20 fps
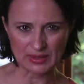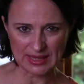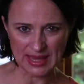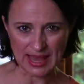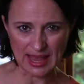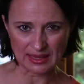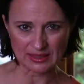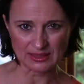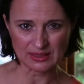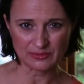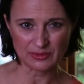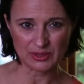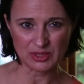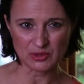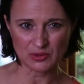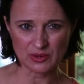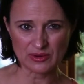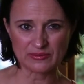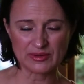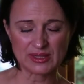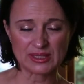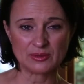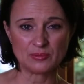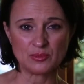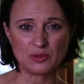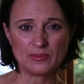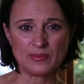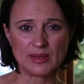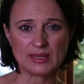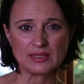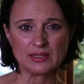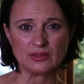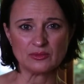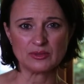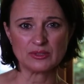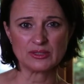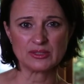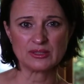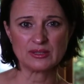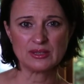connect with your invisible
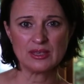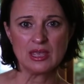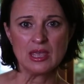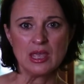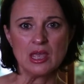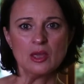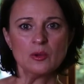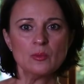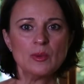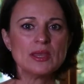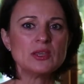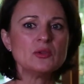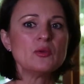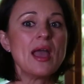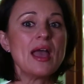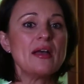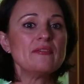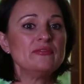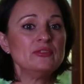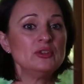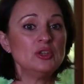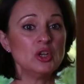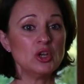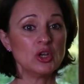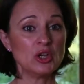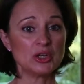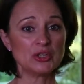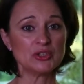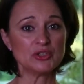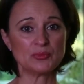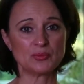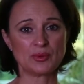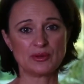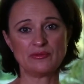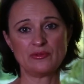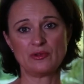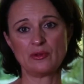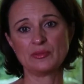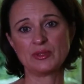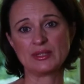muscles. When you have learned to
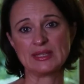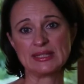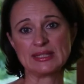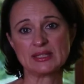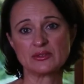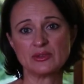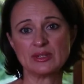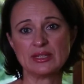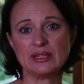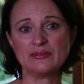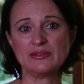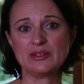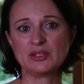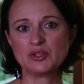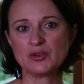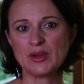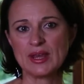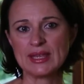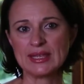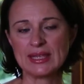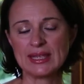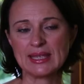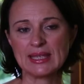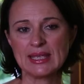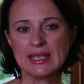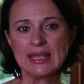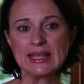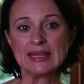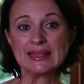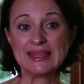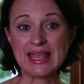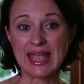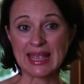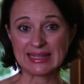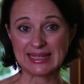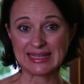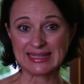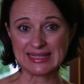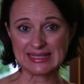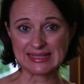perform the Discreetly Fit training,
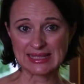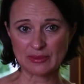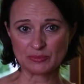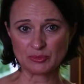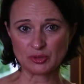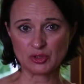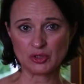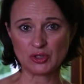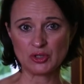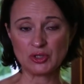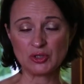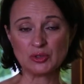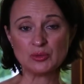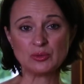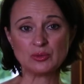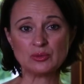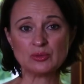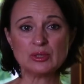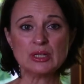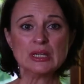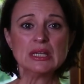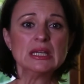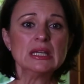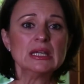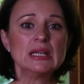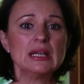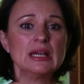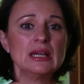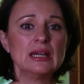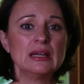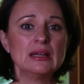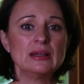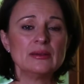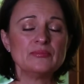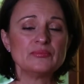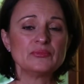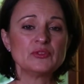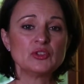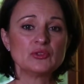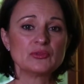then it is up to you
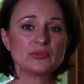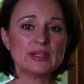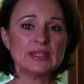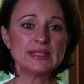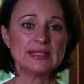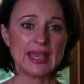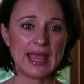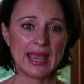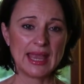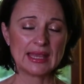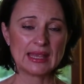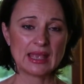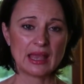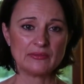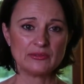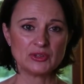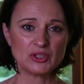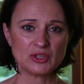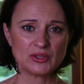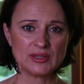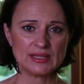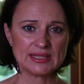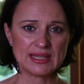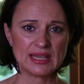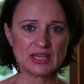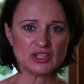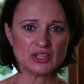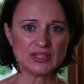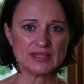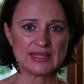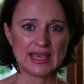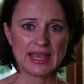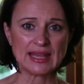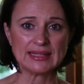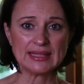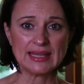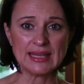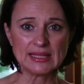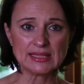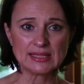to retain our visualization
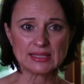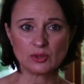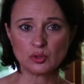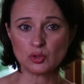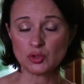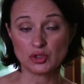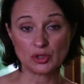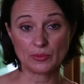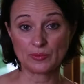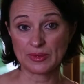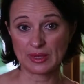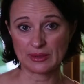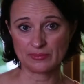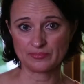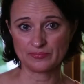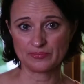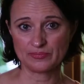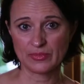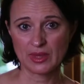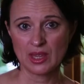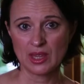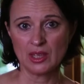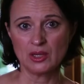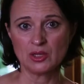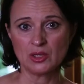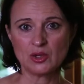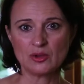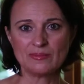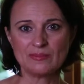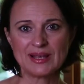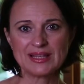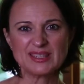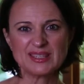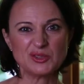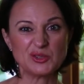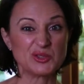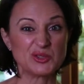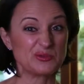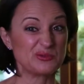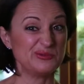techniques or drop them. Your
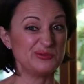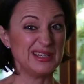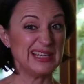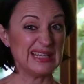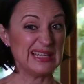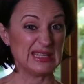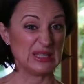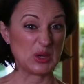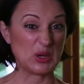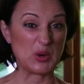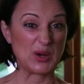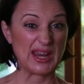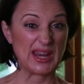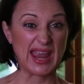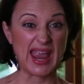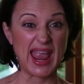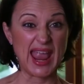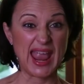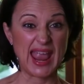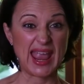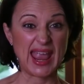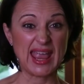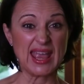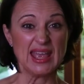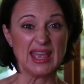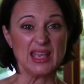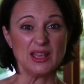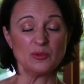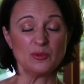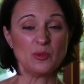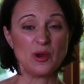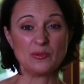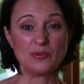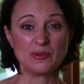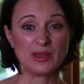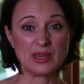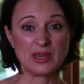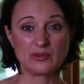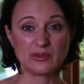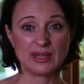muscles really don't care one
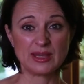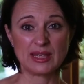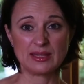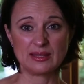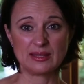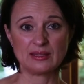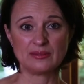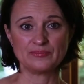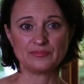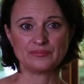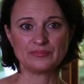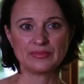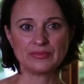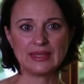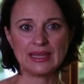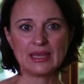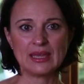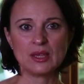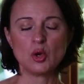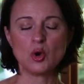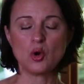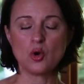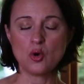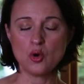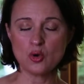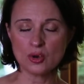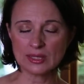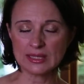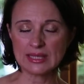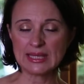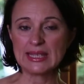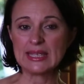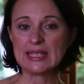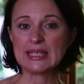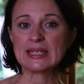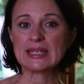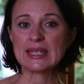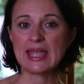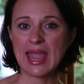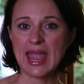way or another. They
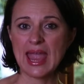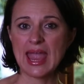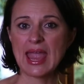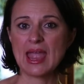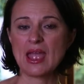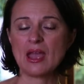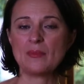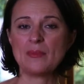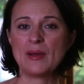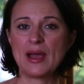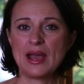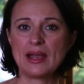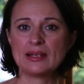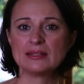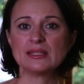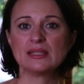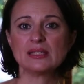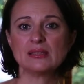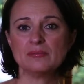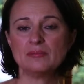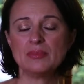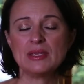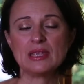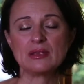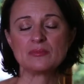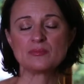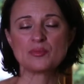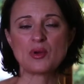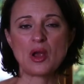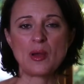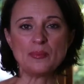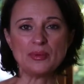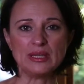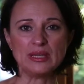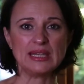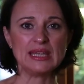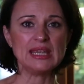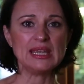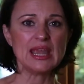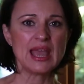only care about being
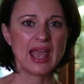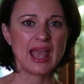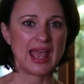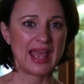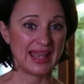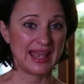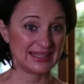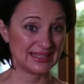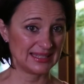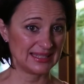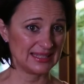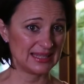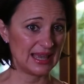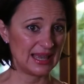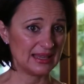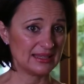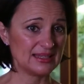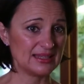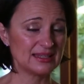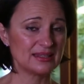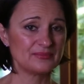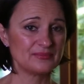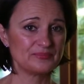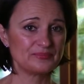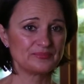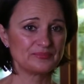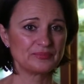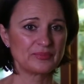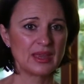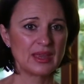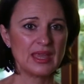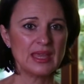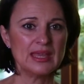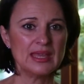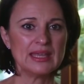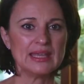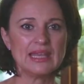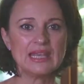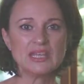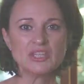properly exercised.
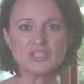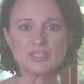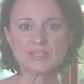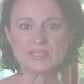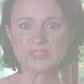Each